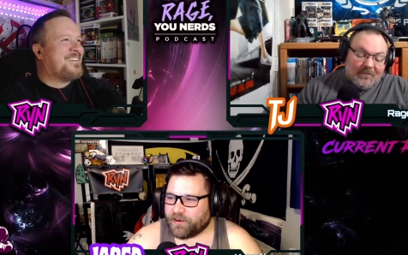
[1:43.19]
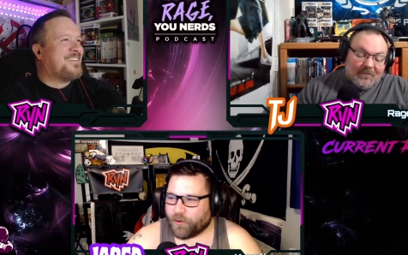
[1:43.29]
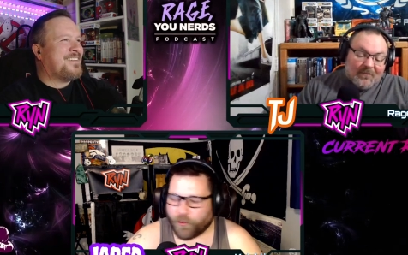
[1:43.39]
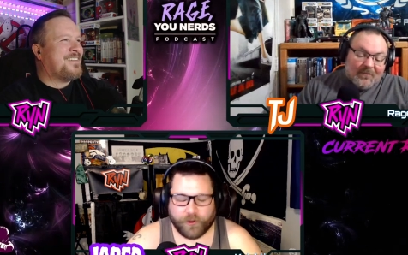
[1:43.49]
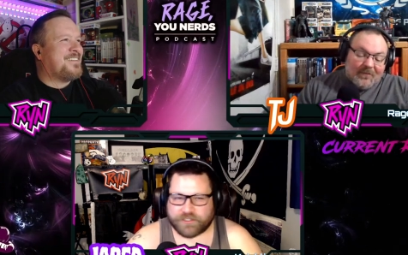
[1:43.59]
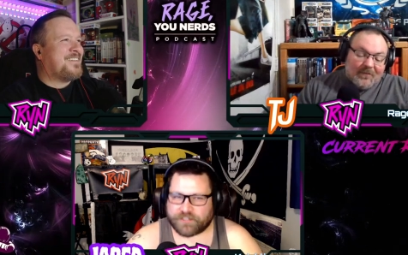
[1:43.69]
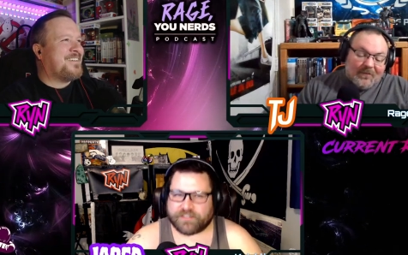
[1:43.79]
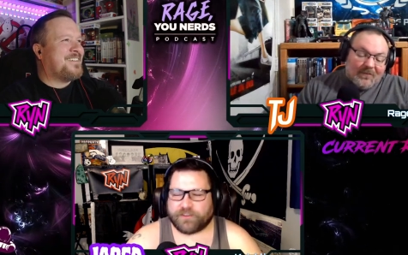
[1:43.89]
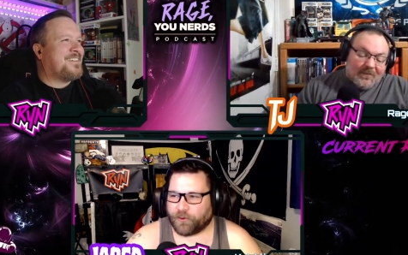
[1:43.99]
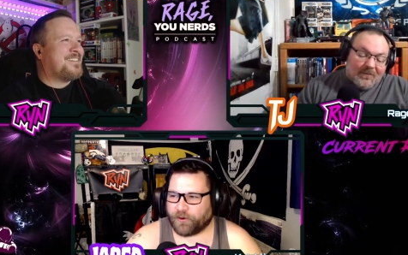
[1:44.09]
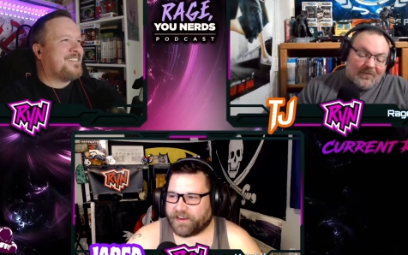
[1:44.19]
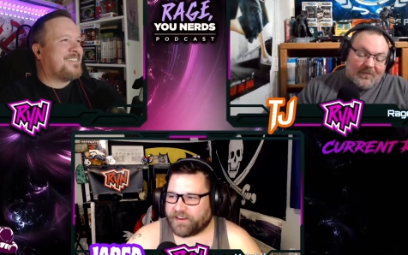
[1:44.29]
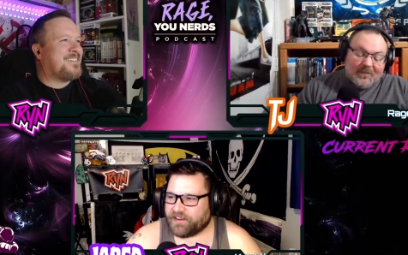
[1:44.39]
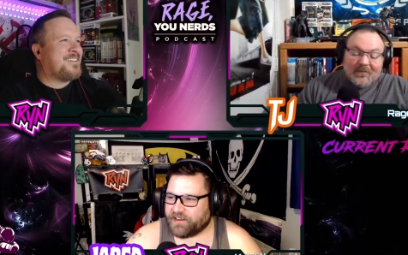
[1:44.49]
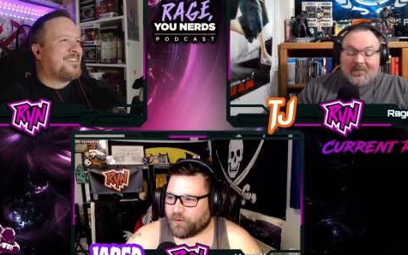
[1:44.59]
Speaker 1: origin story.
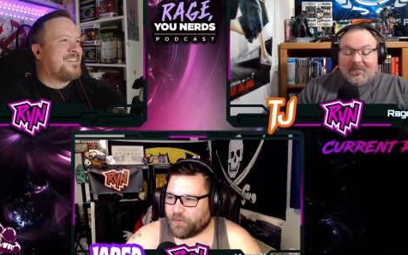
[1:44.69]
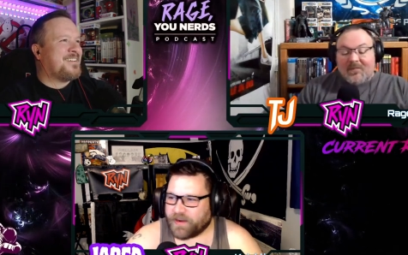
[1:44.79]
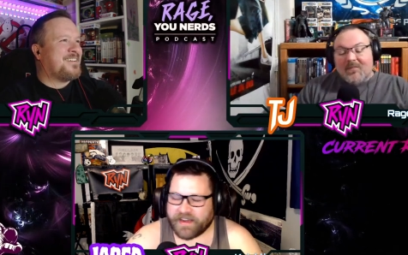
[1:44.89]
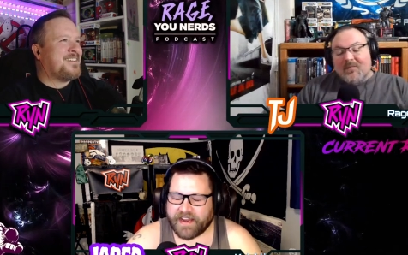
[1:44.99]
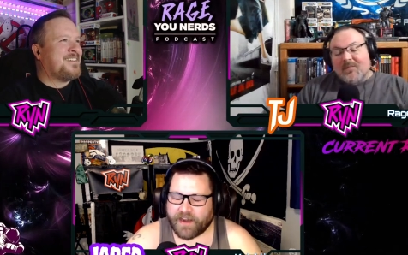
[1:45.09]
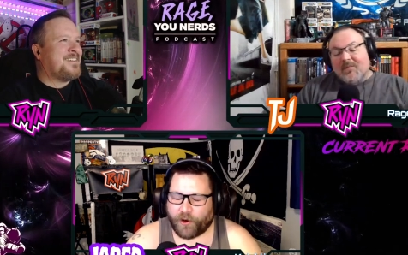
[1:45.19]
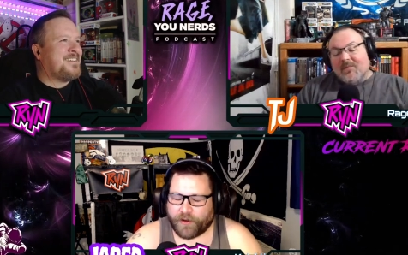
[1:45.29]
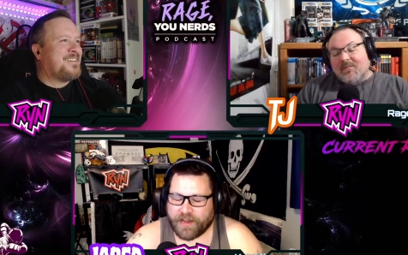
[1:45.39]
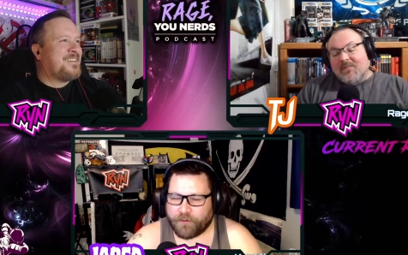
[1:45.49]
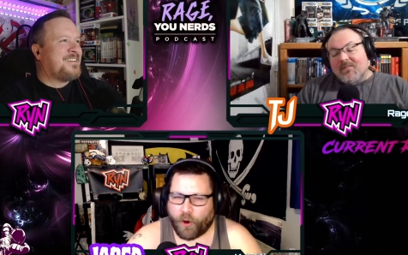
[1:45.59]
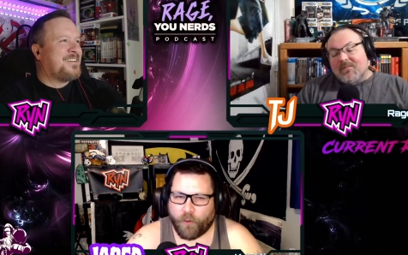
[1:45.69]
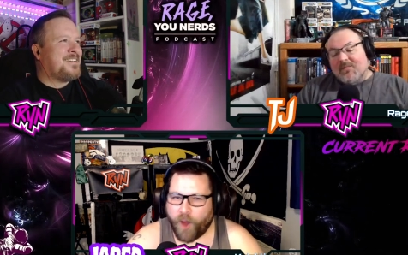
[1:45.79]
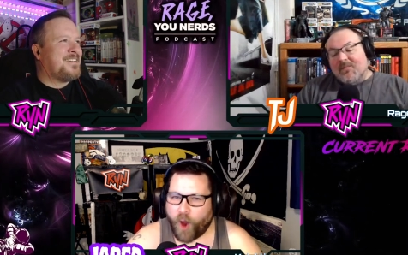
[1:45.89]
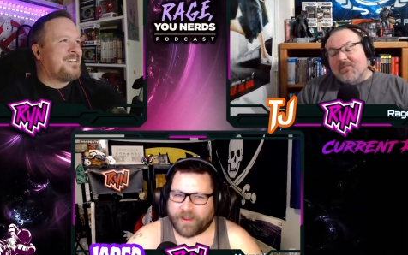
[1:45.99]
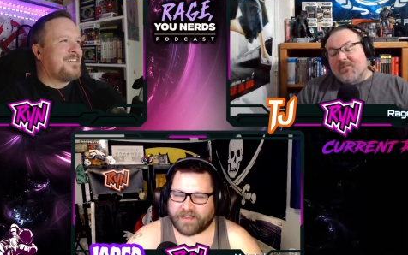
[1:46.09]
We need our hero
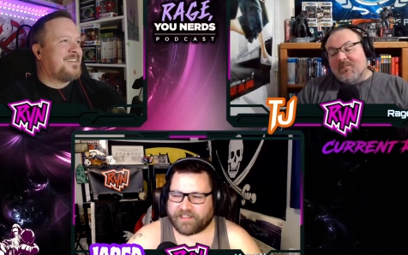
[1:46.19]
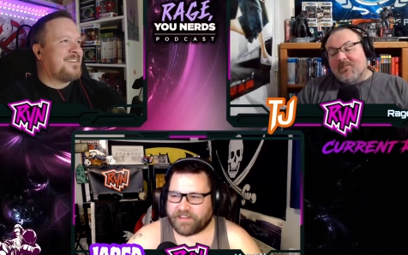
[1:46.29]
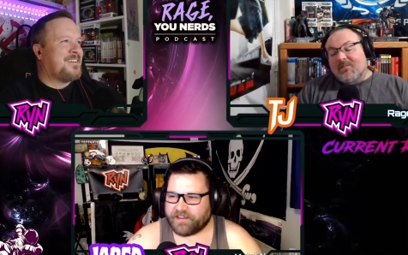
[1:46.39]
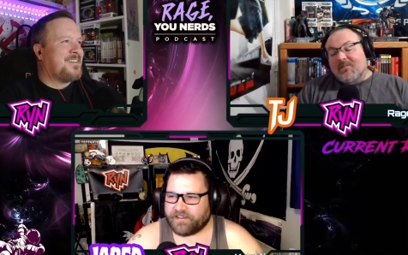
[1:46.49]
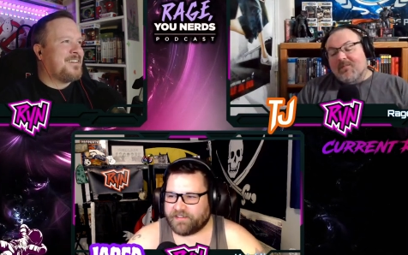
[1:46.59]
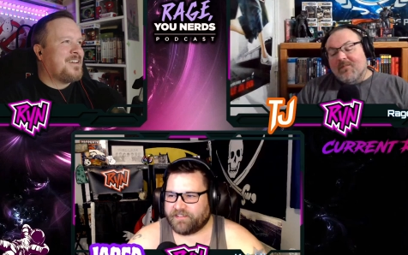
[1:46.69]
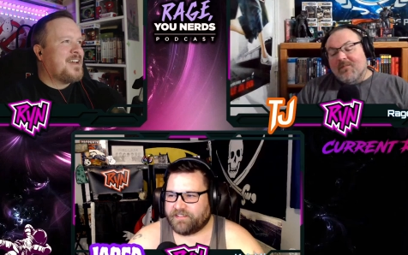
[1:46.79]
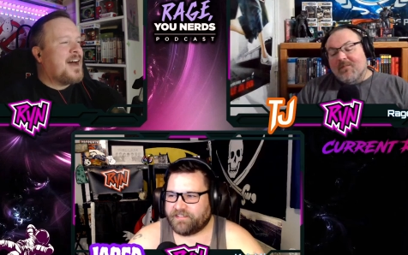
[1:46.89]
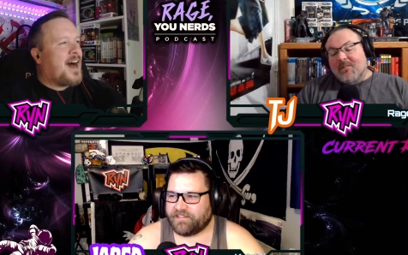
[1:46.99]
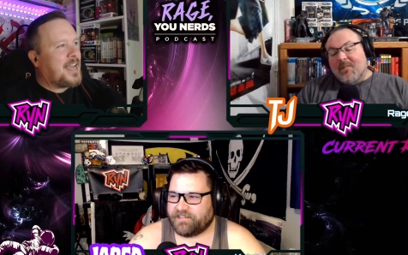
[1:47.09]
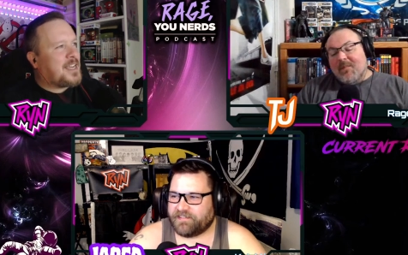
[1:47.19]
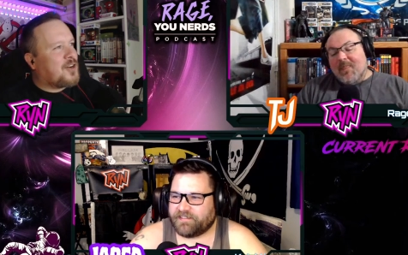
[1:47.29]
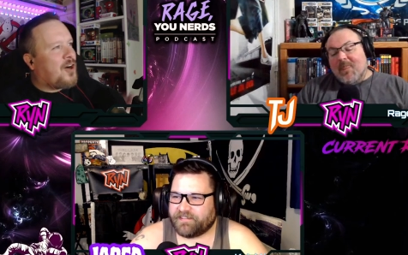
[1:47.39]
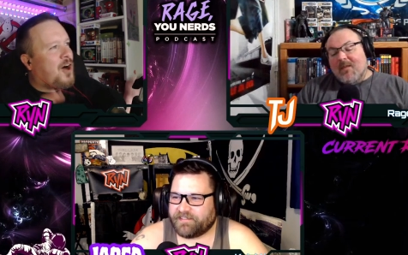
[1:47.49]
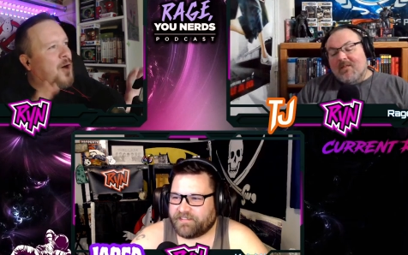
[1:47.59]
moment.
Speaker 2: I
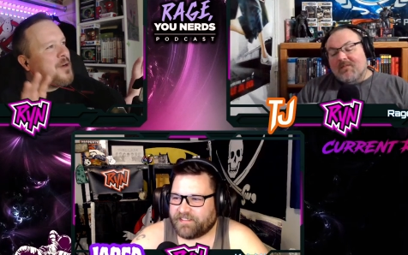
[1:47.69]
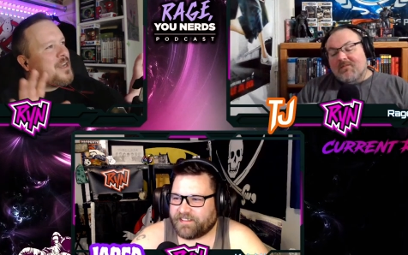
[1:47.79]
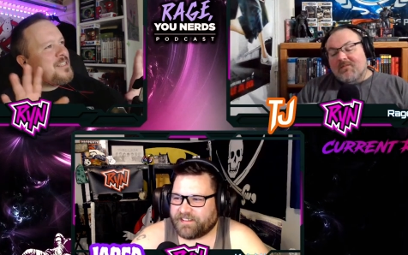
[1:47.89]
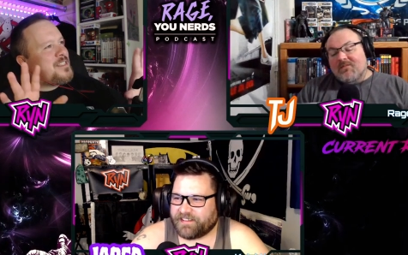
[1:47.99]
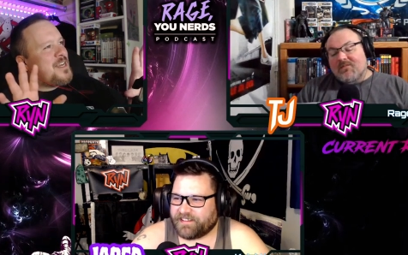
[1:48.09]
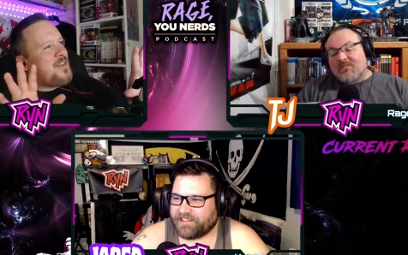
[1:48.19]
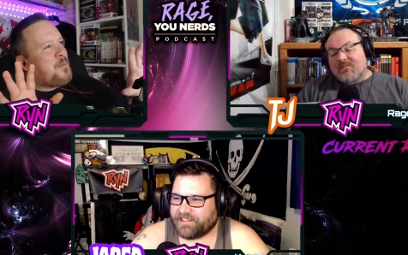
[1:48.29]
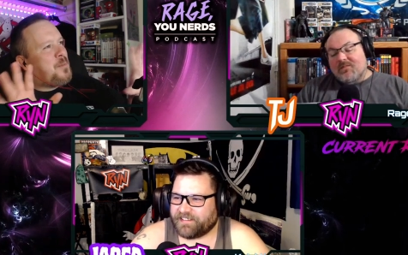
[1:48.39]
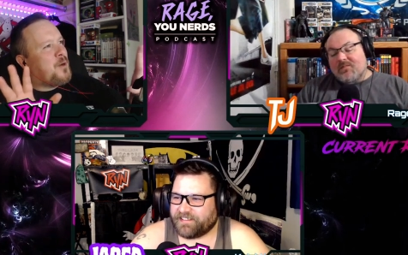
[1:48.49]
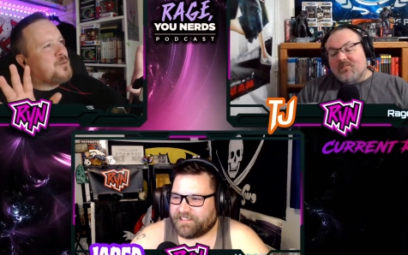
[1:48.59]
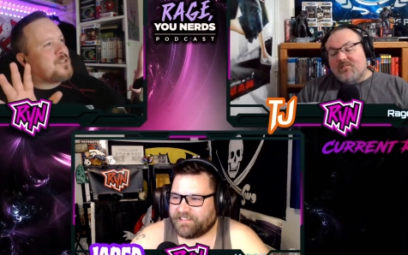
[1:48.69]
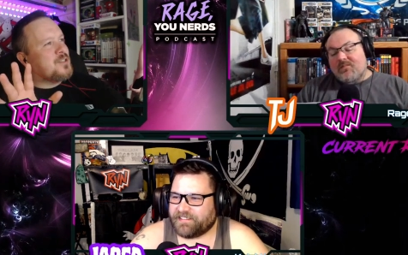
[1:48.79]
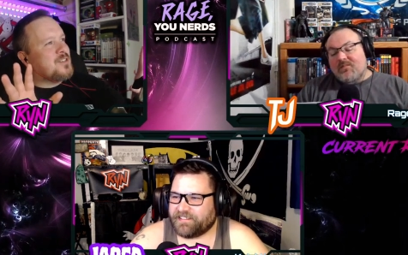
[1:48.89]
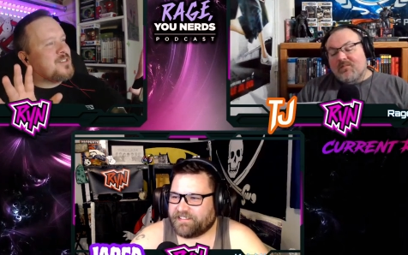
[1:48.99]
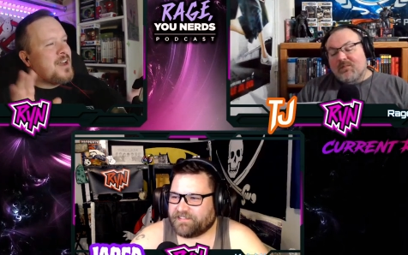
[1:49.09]
can already see the
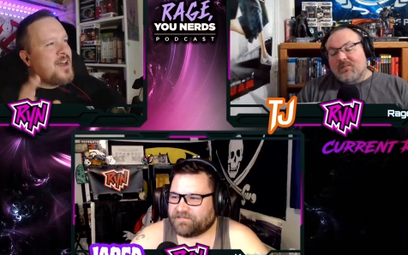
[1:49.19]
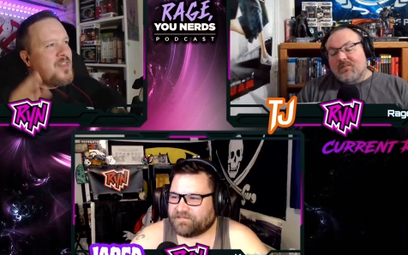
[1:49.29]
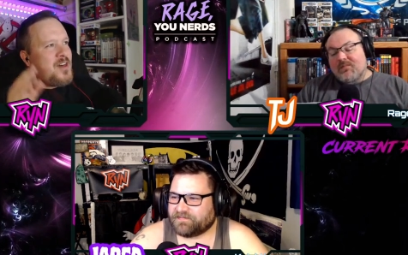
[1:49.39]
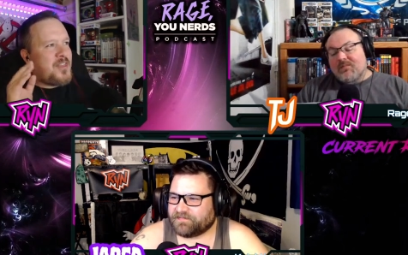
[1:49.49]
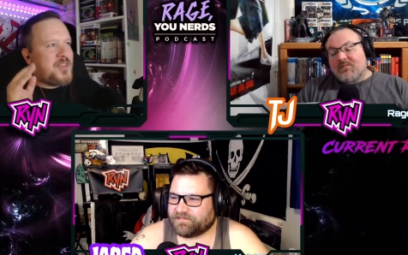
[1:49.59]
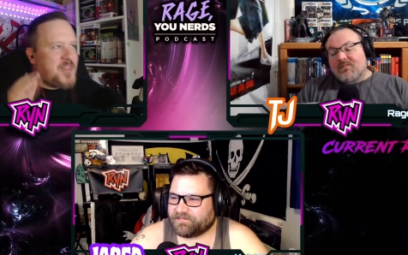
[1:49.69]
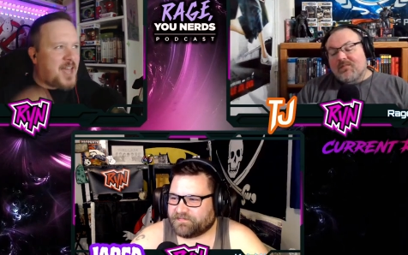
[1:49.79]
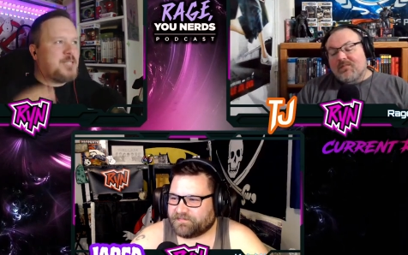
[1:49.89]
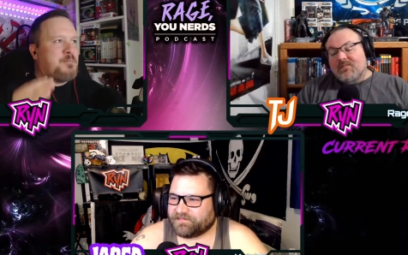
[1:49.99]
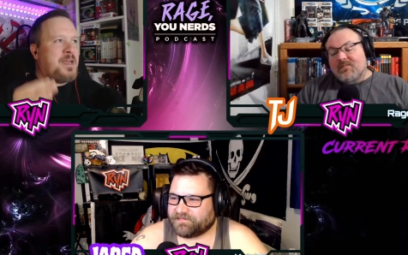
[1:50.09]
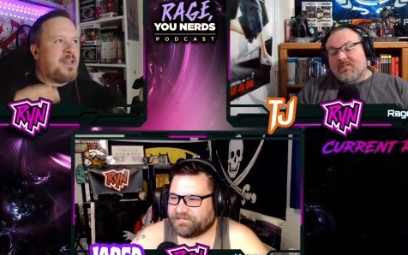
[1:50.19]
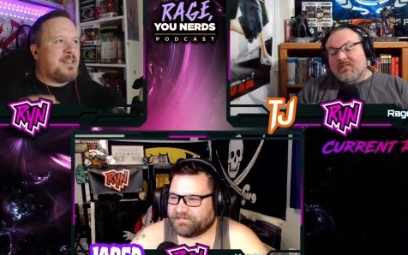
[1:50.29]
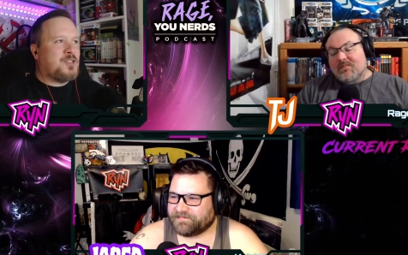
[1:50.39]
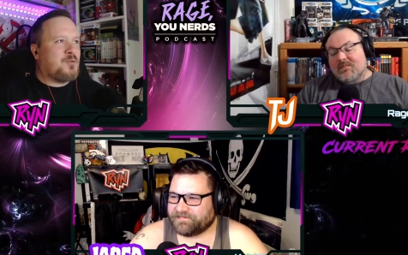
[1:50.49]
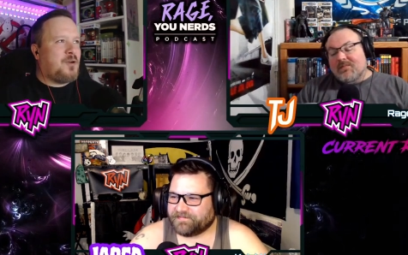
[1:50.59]
posters. The
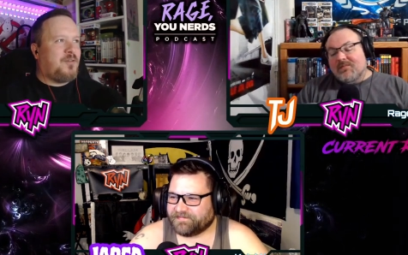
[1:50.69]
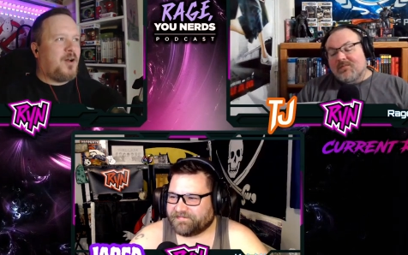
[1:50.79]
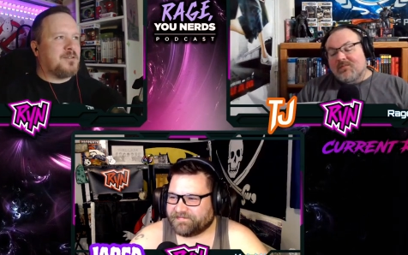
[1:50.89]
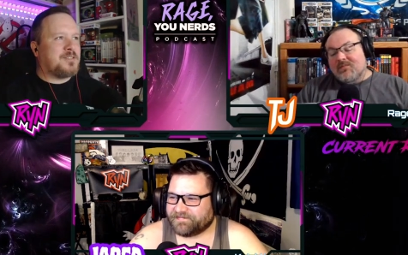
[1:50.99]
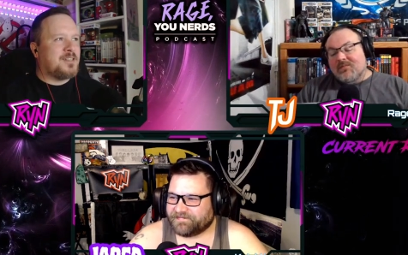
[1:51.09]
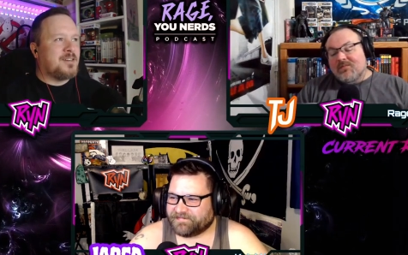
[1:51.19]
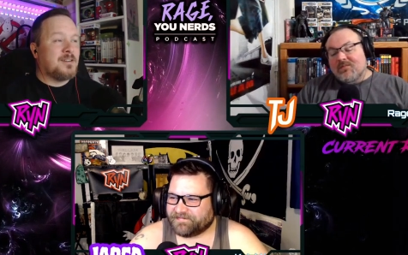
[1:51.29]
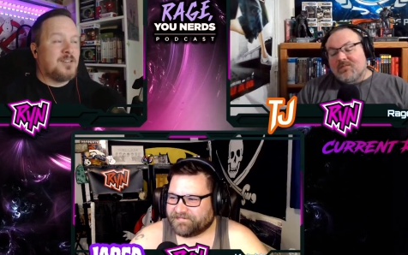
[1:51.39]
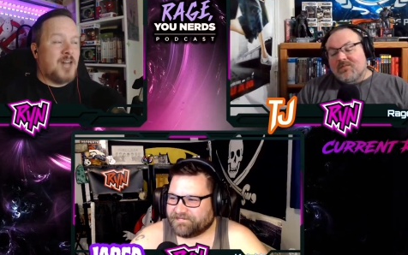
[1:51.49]
Thespians Revolt!